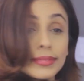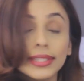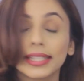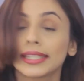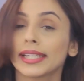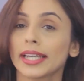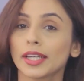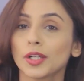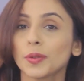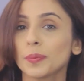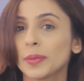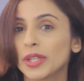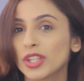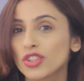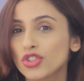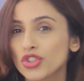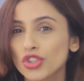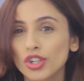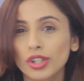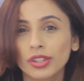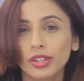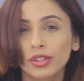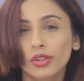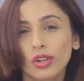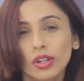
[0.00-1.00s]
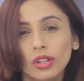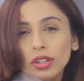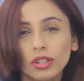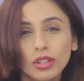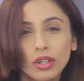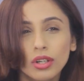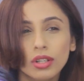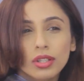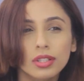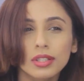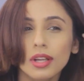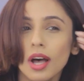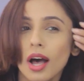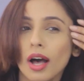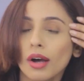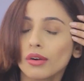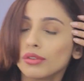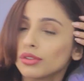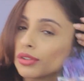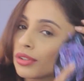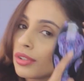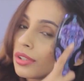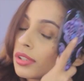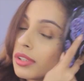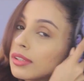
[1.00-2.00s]
and kind of make sure that all the knots are
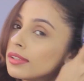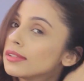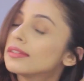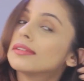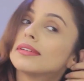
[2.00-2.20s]
out.